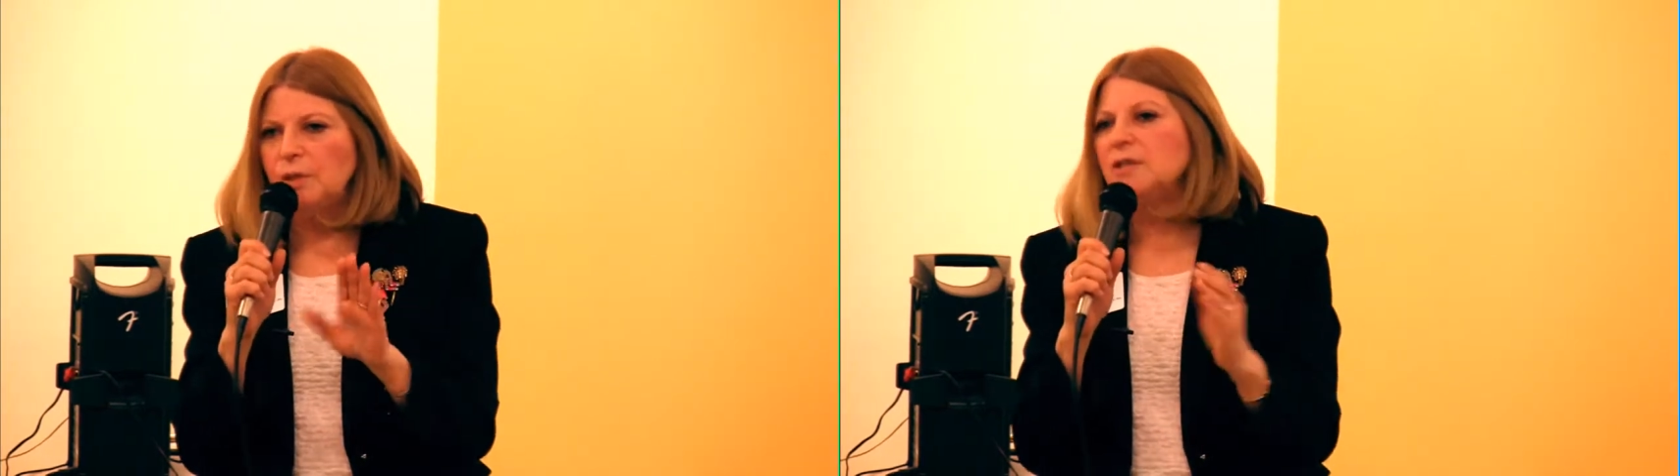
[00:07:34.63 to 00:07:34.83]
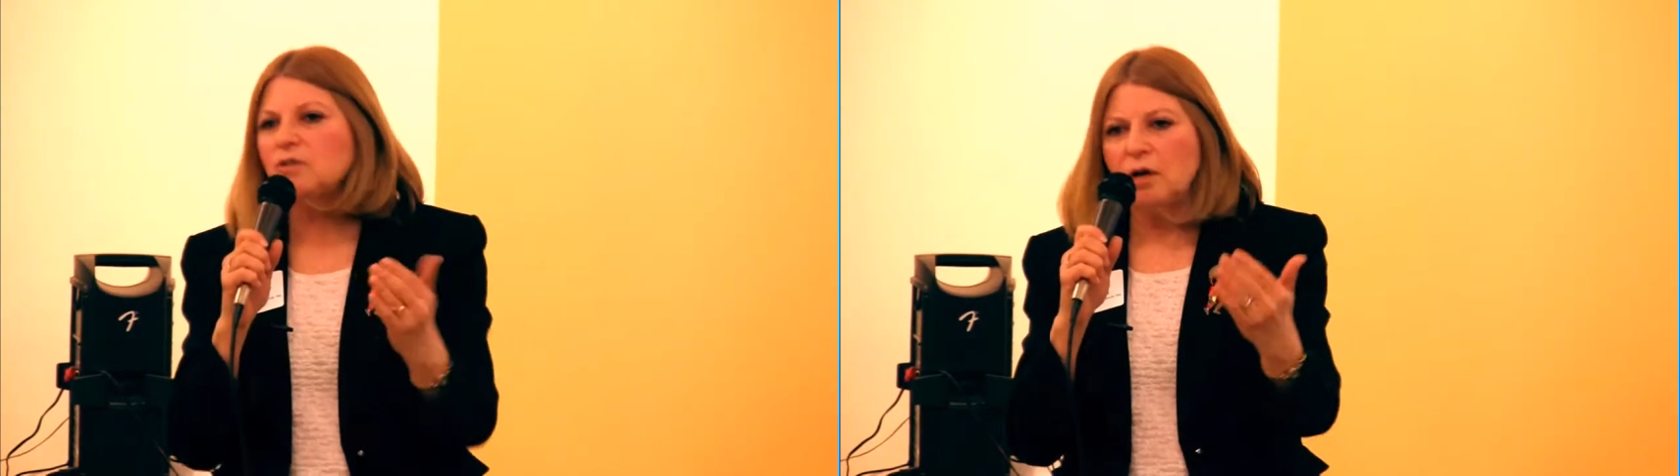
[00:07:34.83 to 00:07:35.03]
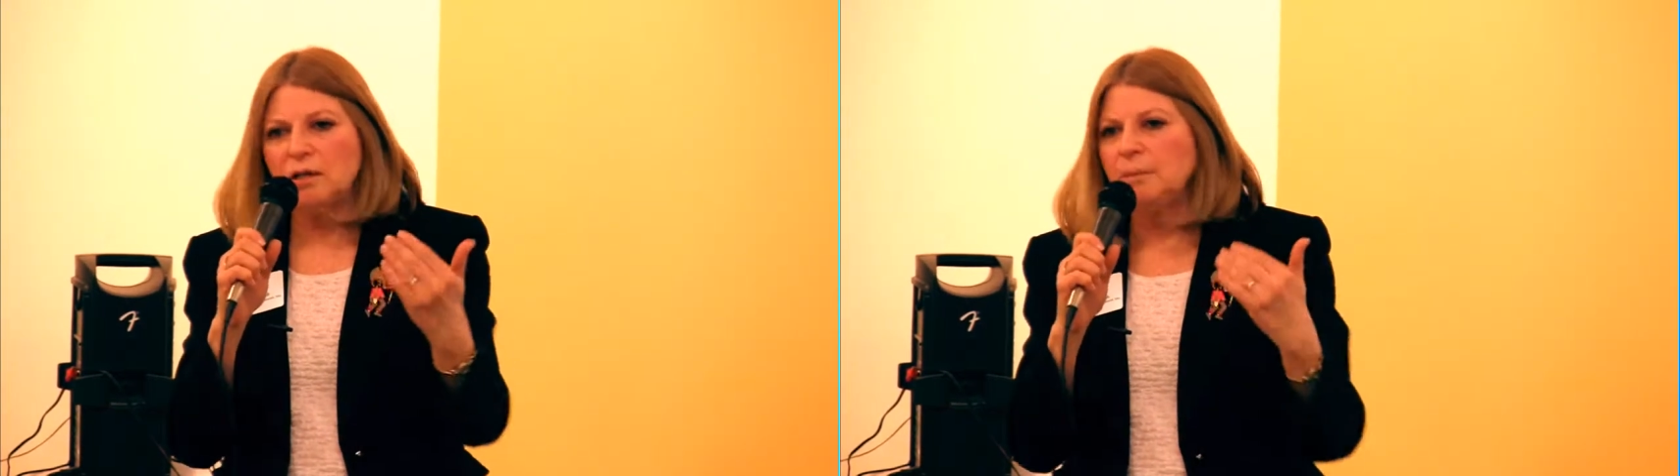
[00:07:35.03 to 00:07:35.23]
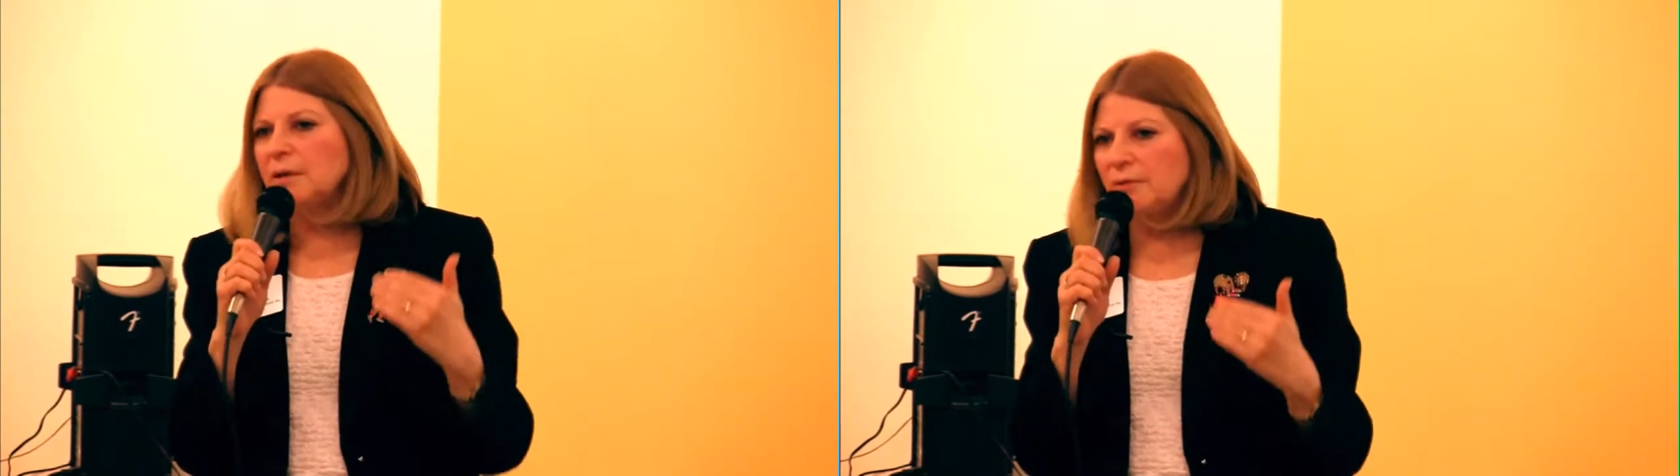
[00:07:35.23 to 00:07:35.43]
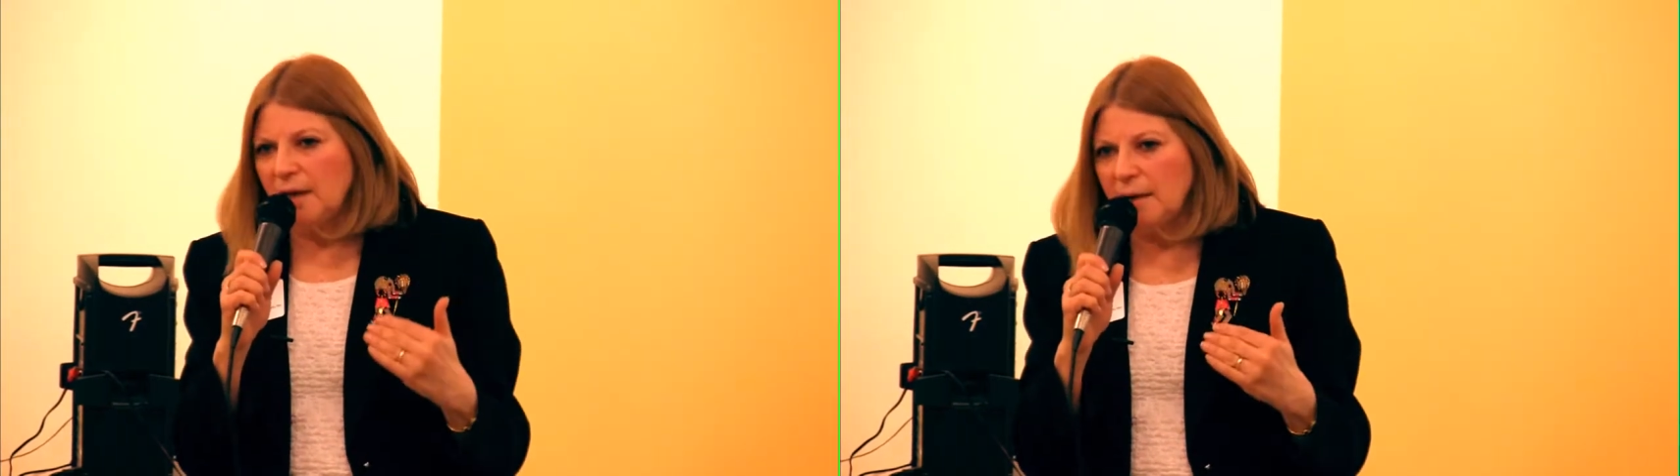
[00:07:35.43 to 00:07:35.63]
it's all
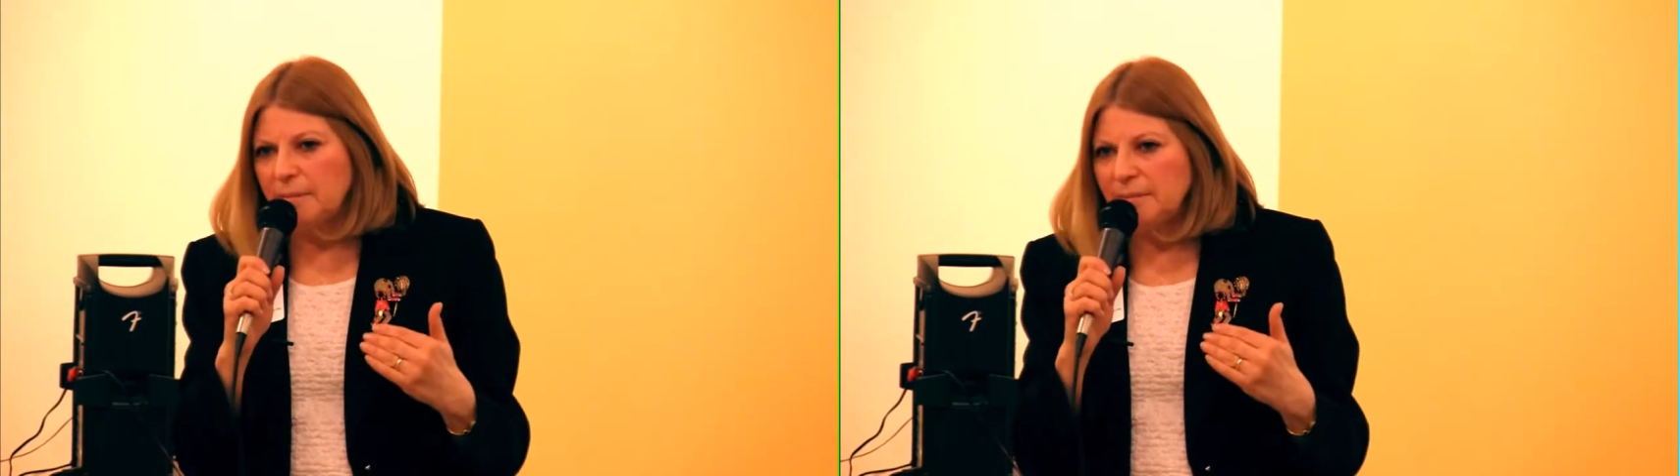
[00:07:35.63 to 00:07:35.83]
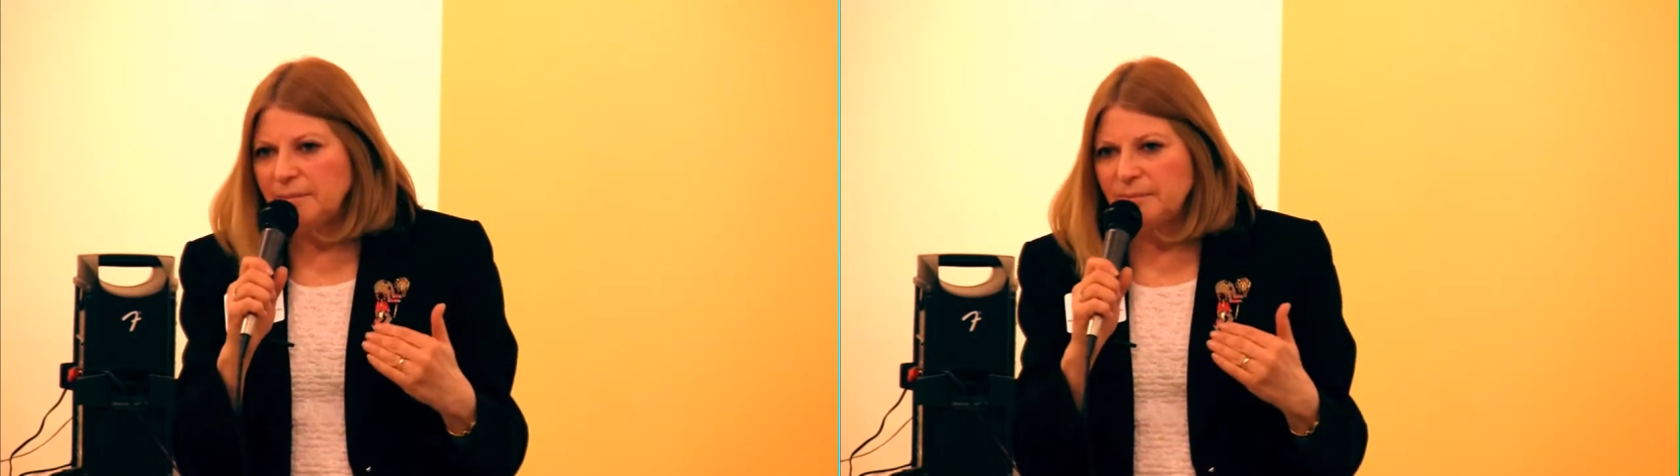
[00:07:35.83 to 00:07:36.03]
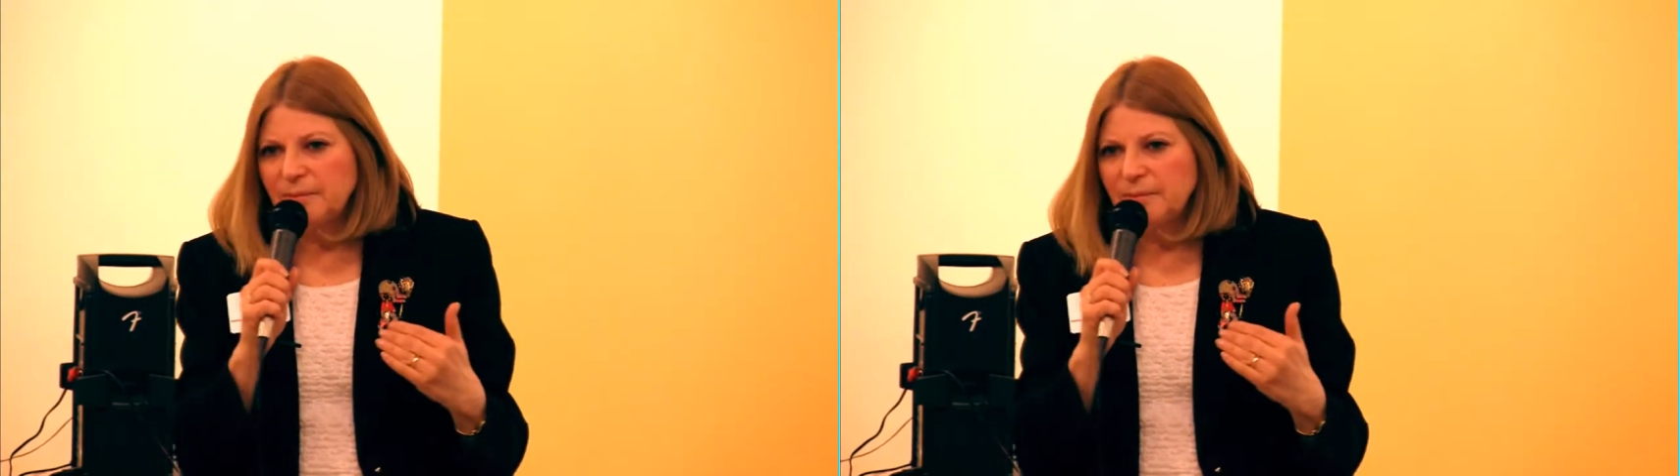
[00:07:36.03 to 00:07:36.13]
about them.